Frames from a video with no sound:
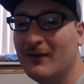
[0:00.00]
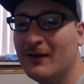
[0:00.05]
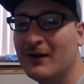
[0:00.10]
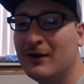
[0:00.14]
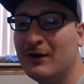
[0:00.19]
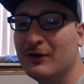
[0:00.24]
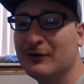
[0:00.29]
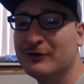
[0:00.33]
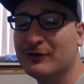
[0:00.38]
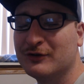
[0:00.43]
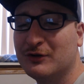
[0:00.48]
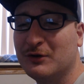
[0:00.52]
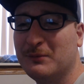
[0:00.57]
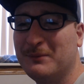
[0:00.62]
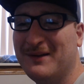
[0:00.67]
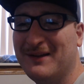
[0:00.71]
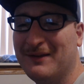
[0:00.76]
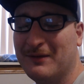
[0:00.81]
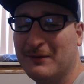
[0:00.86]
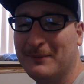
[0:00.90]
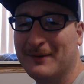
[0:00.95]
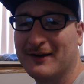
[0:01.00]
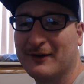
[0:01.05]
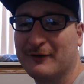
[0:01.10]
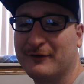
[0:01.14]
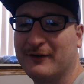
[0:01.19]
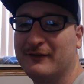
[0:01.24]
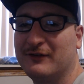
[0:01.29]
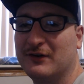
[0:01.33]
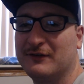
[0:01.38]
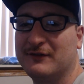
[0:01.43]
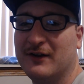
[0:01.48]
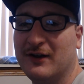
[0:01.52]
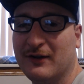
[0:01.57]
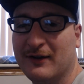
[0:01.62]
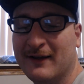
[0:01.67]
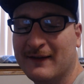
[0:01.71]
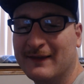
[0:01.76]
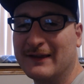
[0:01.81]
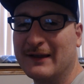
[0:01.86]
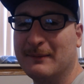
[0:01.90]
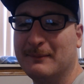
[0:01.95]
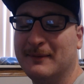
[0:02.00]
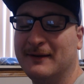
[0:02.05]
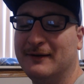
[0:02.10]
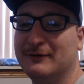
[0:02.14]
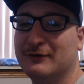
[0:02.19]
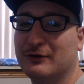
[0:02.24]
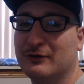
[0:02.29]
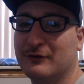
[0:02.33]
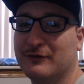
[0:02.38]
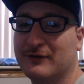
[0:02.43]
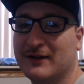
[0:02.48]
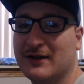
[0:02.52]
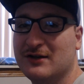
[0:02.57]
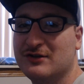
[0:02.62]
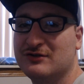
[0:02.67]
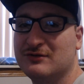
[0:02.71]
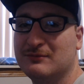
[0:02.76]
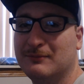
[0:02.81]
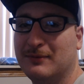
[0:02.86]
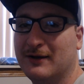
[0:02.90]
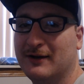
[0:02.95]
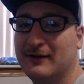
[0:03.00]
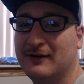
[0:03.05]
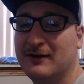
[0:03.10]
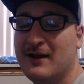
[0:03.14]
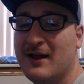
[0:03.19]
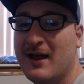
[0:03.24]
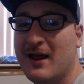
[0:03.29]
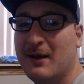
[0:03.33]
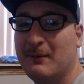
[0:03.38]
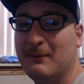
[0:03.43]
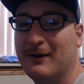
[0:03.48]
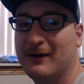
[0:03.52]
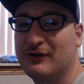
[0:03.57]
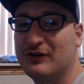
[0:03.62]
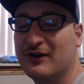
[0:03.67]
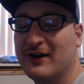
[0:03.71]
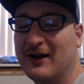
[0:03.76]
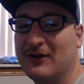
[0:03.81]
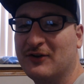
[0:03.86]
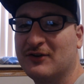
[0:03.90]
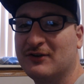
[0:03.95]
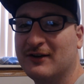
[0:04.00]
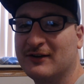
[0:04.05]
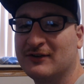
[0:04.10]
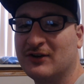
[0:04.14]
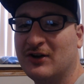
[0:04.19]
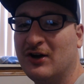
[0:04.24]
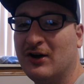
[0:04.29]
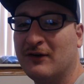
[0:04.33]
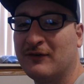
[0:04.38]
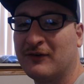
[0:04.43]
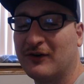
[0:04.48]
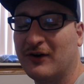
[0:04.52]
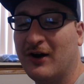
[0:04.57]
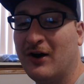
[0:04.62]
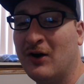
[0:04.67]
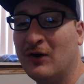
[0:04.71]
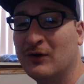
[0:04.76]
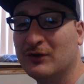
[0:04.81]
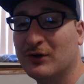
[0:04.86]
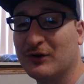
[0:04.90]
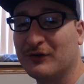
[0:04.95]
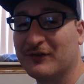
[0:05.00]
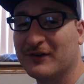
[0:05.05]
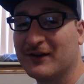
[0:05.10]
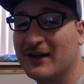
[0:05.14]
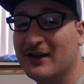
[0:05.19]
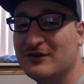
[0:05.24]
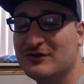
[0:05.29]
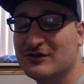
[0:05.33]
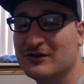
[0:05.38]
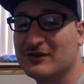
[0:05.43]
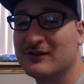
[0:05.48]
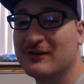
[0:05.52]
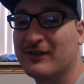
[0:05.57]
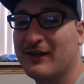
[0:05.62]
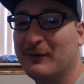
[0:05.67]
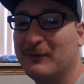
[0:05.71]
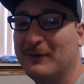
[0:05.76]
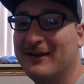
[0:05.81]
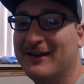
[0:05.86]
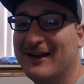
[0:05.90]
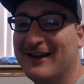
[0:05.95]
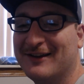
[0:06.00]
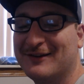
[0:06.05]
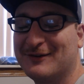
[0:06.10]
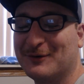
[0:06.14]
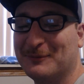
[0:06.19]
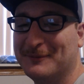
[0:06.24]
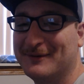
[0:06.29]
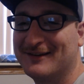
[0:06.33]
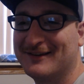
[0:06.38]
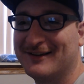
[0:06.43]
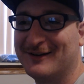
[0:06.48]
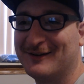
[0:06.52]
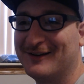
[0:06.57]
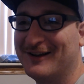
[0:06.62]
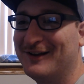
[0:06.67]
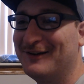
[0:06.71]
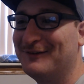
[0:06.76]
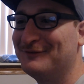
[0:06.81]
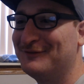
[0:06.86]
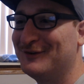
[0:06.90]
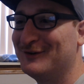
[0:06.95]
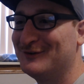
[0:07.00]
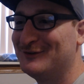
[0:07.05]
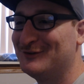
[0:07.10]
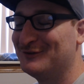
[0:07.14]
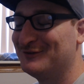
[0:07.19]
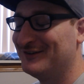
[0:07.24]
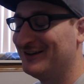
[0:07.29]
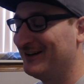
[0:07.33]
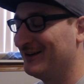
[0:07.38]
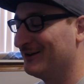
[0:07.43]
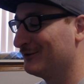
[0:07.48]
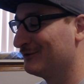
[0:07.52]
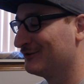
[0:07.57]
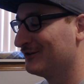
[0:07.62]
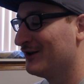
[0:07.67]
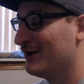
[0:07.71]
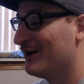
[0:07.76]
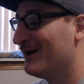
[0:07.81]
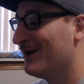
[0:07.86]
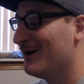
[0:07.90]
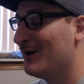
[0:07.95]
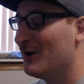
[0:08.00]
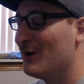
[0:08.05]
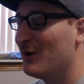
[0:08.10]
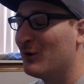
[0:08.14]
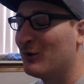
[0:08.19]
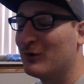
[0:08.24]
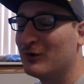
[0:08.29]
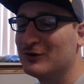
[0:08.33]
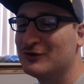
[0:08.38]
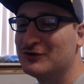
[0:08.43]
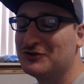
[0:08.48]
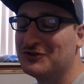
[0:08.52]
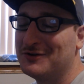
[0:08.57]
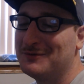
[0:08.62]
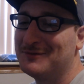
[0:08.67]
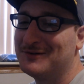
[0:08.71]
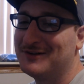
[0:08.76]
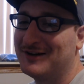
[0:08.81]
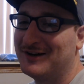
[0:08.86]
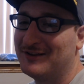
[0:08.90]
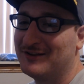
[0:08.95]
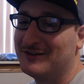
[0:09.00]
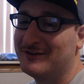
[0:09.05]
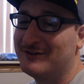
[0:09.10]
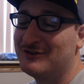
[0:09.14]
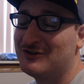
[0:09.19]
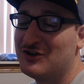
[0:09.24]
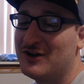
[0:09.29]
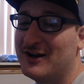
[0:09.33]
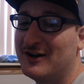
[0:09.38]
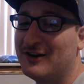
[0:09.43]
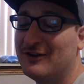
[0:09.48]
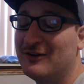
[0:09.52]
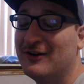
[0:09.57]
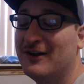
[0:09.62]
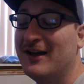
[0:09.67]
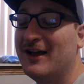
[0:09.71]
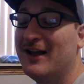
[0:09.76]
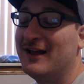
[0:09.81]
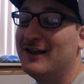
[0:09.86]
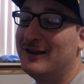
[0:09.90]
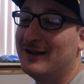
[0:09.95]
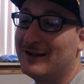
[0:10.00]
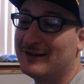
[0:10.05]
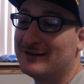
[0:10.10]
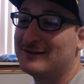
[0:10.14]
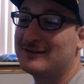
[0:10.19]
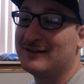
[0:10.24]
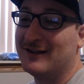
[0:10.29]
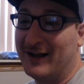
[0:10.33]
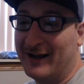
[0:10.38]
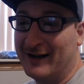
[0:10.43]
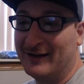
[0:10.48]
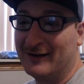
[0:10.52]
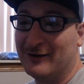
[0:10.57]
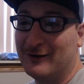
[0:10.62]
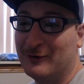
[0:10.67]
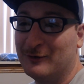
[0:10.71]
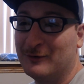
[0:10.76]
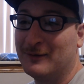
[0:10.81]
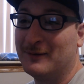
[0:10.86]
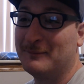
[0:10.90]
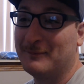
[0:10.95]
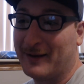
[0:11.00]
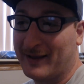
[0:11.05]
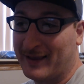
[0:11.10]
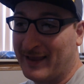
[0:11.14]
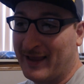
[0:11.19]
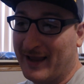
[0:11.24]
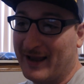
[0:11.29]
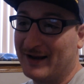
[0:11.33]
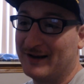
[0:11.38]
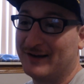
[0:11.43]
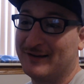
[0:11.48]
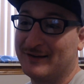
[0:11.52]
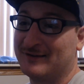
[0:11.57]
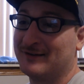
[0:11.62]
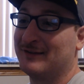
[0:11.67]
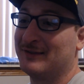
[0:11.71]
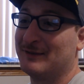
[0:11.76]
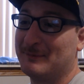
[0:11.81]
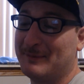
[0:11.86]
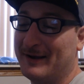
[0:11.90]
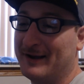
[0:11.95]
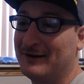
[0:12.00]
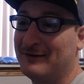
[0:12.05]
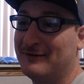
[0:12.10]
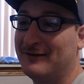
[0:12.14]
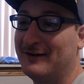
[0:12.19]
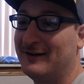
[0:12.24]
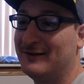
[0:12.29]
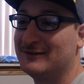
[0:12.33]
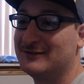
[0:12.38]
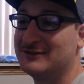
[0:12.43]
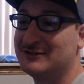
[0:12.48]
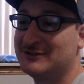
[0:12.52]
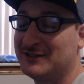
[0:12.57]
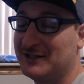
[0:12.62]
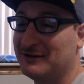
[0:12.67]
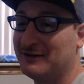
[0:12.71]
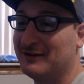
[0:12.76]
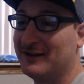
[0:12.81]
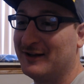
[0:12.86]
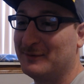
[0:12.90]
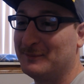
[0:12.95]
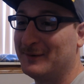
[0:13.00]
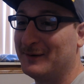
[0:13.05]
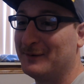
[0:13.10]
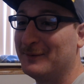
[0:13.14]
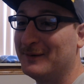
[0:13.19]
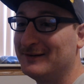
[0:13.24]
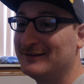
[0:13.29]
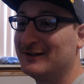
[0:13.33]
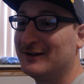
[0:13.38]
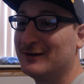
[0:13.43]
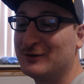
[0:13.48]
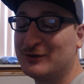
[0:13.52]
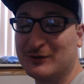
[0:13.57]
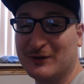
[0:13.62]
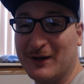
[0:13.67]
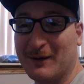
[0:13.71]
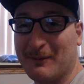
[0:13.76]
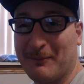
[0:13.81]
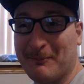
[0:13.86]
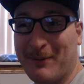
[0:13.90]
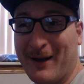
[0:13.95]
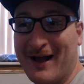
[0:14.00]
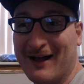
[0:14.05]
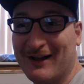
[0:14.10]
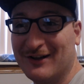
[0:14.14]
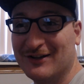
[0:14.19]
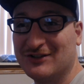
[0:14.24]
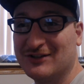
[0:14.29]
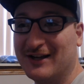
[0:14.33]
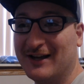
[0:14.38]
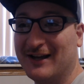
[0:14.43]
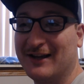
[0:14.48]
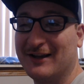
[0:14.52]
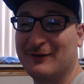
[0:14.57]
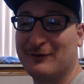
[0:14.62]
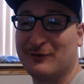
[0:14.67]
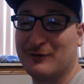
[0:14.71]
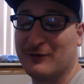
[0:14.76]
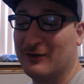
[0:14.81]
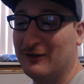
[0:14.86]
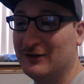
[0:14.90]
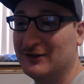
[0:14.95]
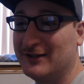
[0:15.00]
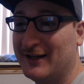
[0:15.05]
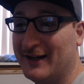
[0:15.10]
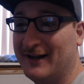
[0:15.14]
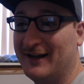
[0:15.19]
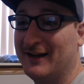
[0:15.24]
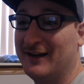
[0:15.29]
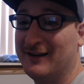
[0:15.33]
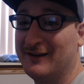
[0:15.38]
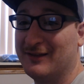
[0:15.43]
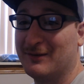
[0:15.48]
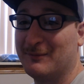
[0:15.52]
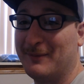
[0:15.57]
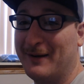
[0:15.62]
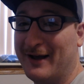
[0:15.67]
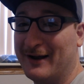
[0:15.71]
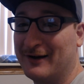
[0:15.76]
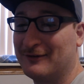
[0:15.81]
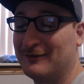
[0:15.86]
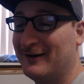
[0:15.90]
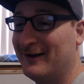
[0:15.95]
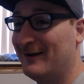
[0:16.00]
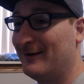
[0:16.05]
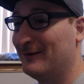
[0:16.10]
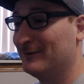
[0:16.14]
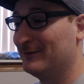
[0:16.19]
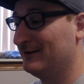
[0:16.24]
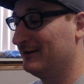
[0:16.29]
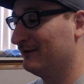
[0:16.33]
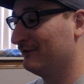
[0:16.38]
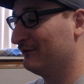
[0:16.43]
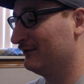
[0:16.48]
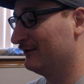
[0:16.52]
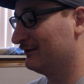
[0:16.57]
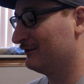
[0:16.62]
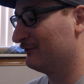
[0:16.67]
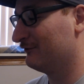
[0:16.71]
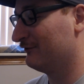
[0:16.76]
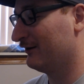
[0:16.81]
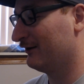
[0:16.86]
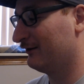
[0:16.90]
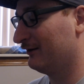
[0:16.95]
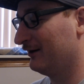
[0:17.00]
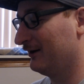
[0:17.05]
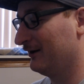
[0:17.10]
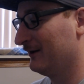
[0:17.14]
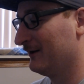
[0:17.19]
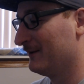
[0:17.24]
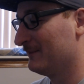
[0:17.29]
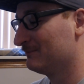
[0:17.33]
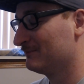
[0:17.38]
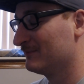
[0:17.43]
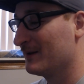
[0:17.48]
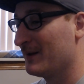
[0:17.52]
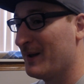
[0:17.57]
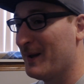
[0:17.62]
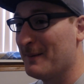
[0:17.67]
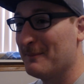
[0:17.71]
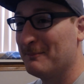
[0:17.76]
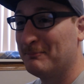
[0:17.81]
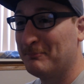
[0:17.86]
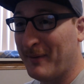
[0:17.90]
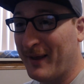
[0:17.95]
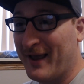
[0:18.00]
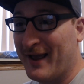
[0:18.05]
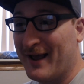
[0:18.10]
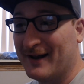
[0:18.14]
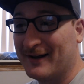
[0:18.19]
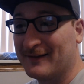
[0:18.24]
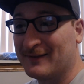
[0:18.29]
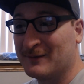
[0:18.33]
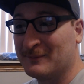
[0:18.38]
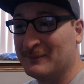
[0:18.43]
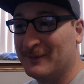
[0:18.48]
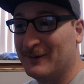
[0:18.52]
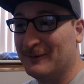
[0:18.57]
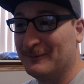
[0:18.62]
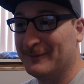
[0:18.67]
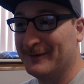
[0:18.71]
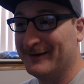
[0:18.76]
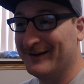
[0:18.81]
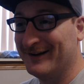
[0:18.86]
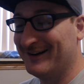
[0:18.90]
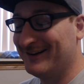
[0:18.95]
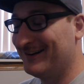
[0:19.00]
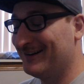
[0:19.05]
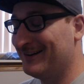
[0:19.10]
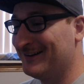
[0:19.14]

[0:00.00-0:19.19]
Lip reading: Also, do me the biggest favor of all, hit that bell notification button. Make sure you guys select all for all notifications. That way you guys don't miss out on future videos or streams here on the channel. Yes, I know my cat is in the background staring out my window, so I apologize for the lighting in the background if it's very bad at the moment.